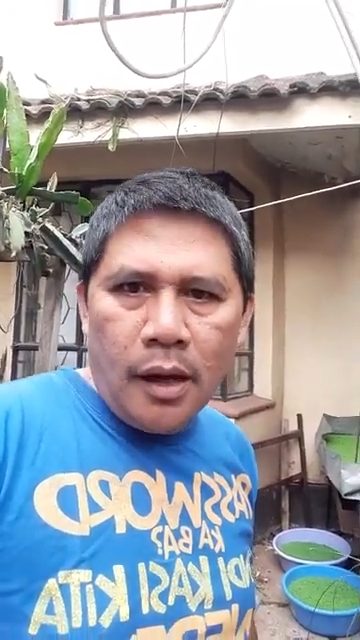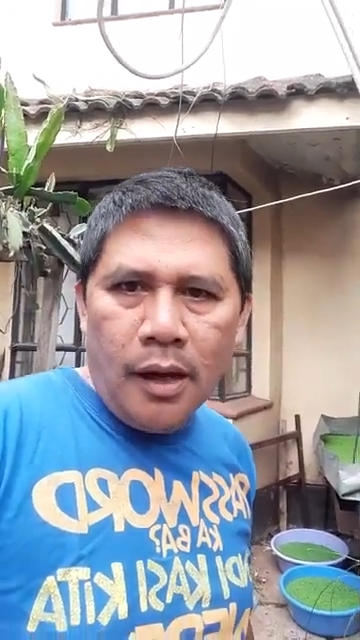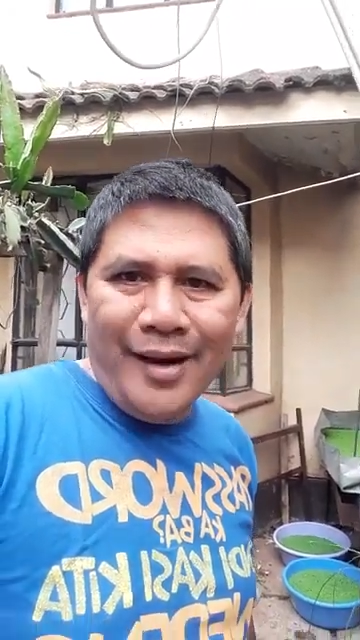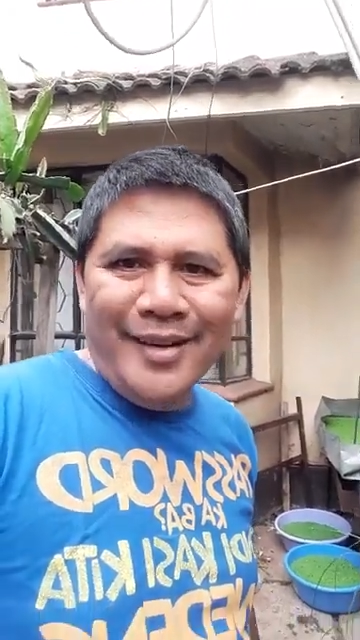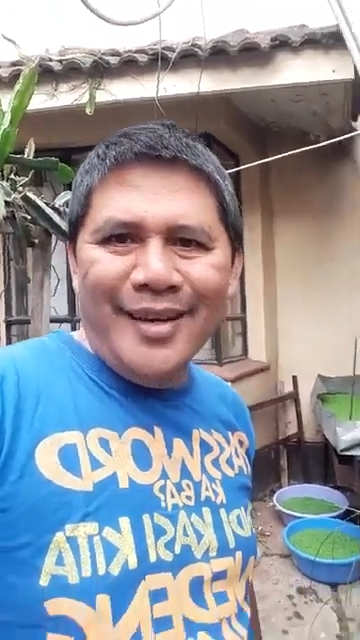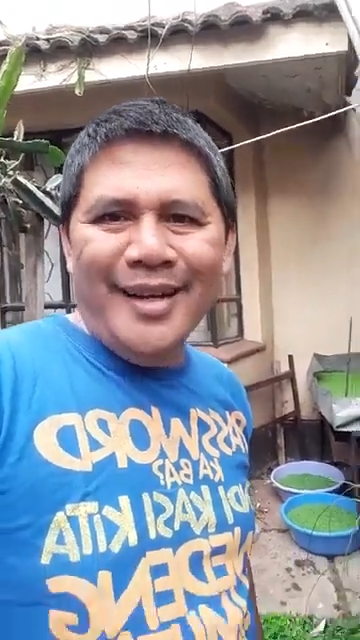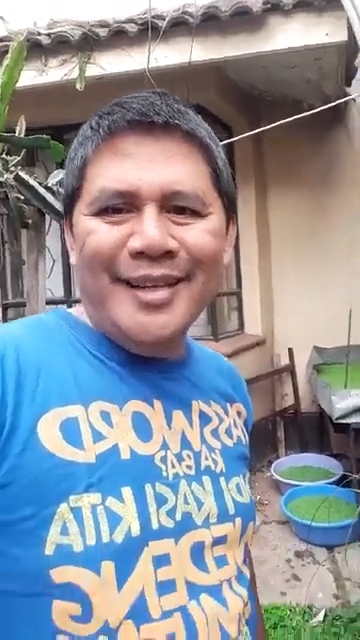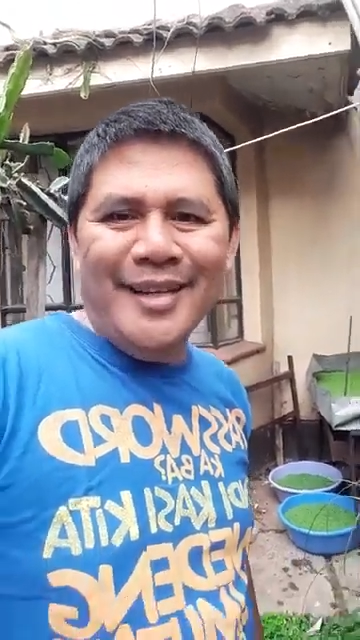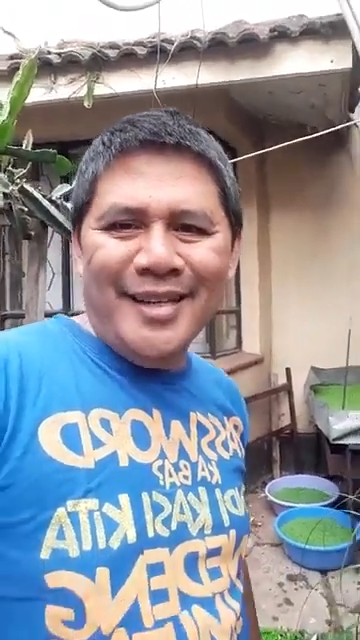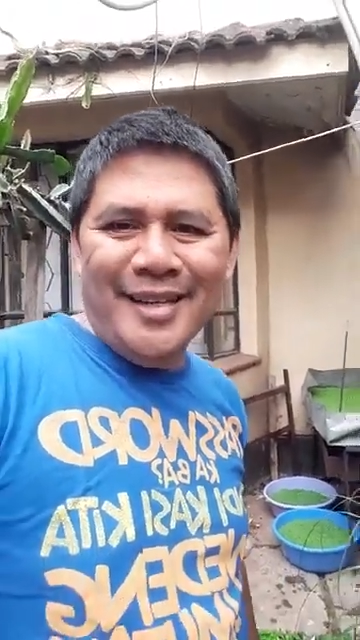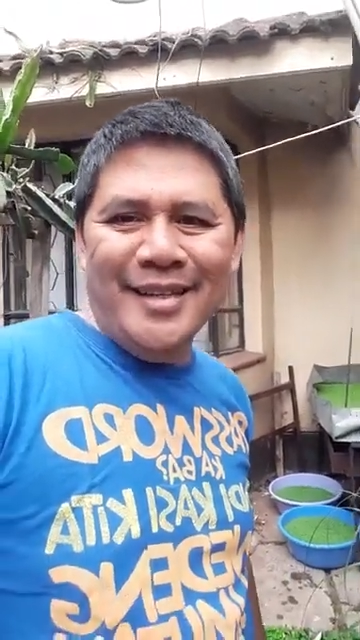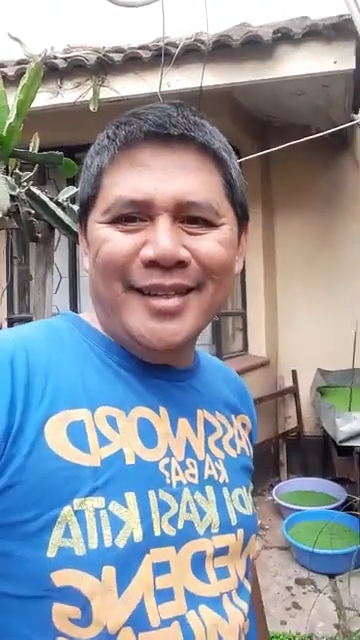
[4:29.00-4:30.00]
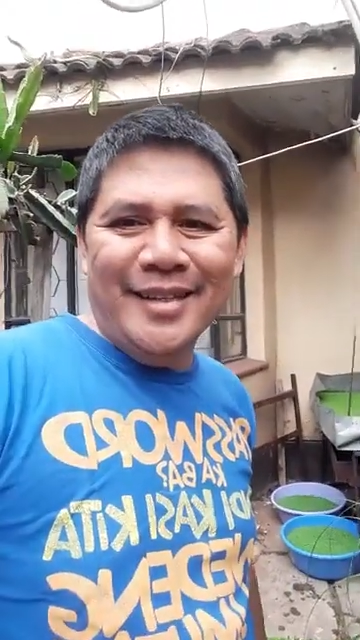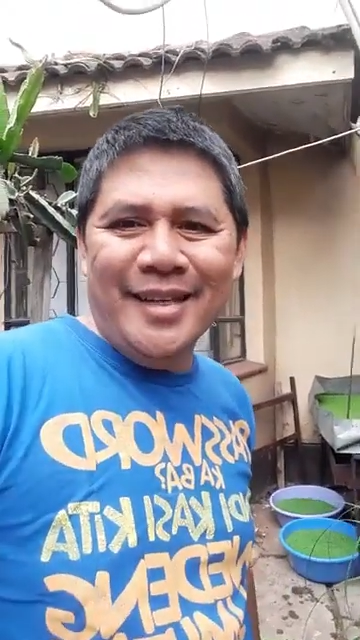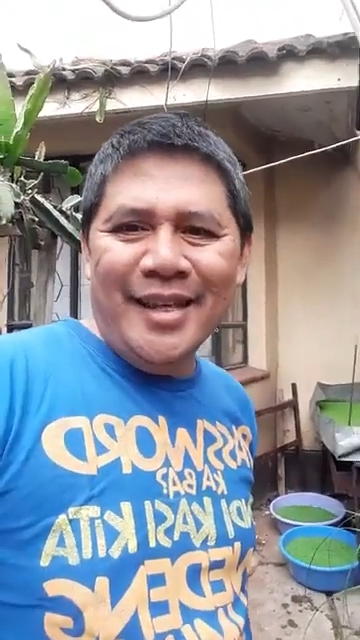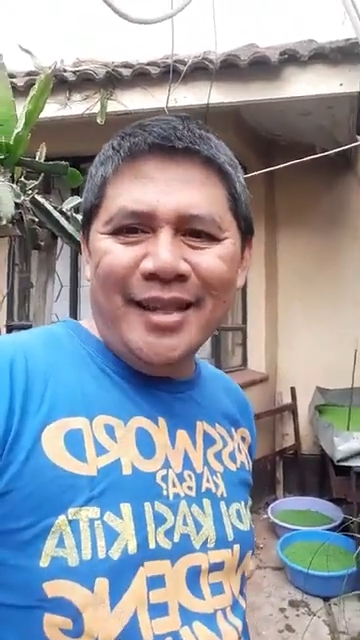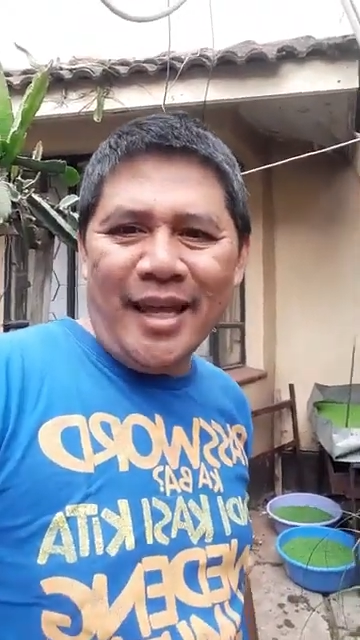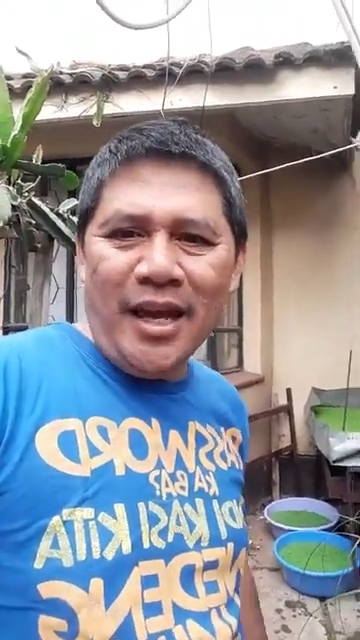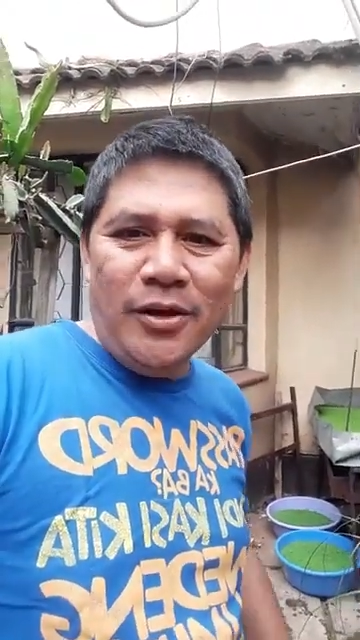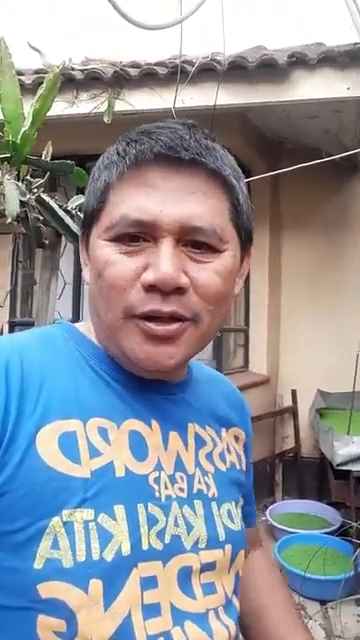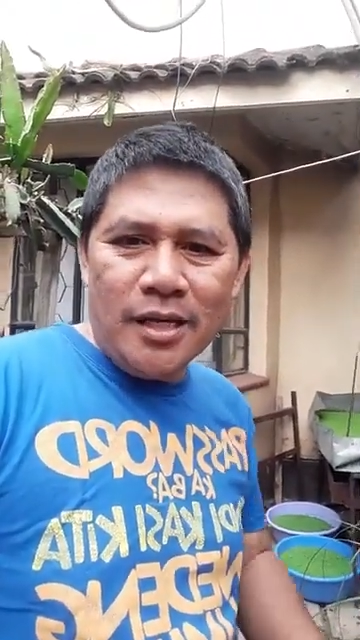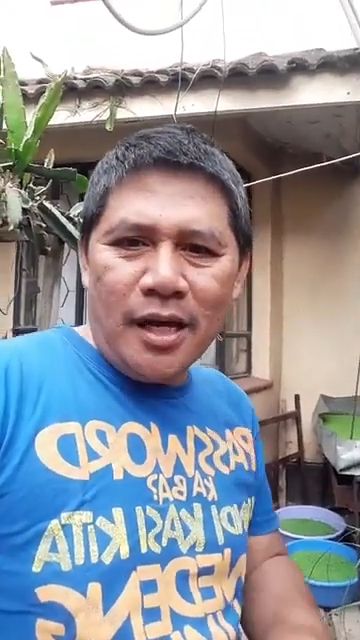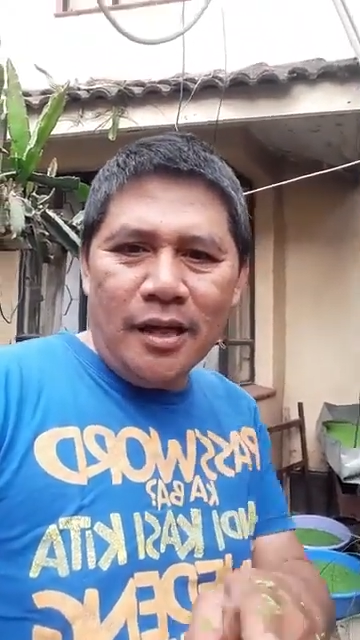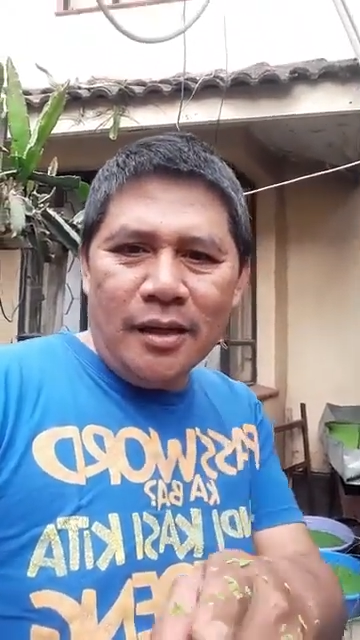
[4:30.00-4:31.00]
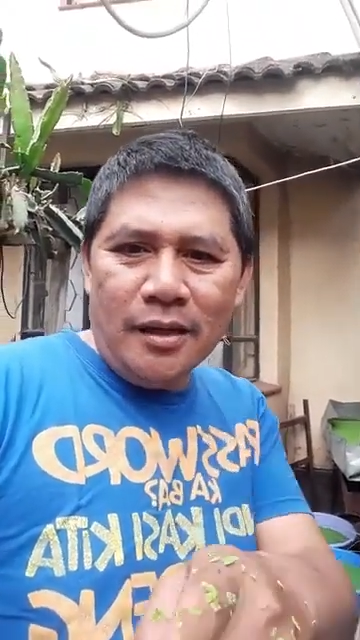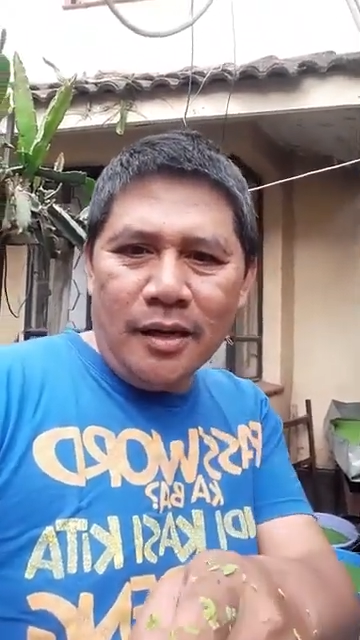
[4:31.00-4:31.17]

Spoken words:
All right, thank you, sir.